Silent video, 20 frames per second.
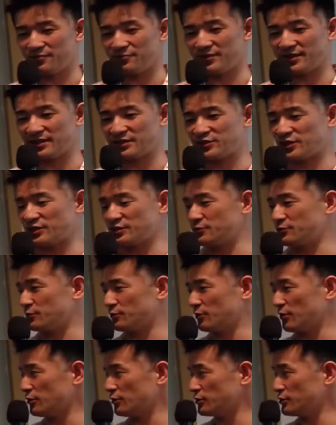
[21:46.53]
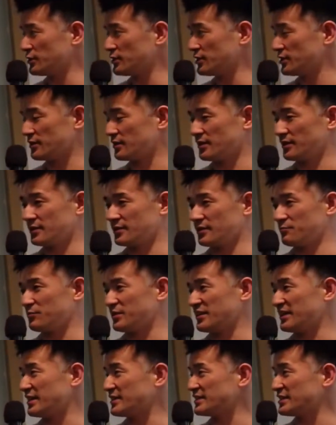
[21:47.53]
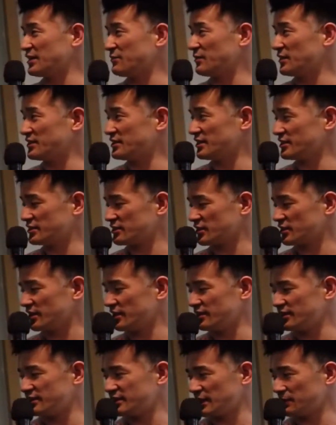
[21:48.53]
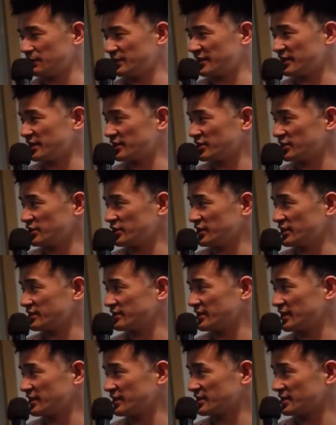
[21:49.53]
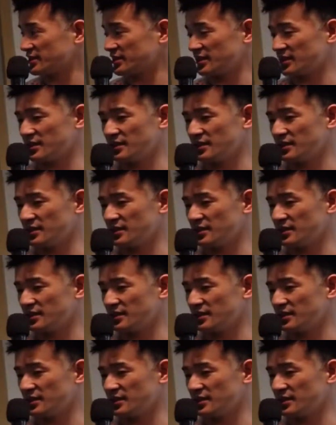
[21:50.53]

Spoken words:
I try to load the PNG images in this application is that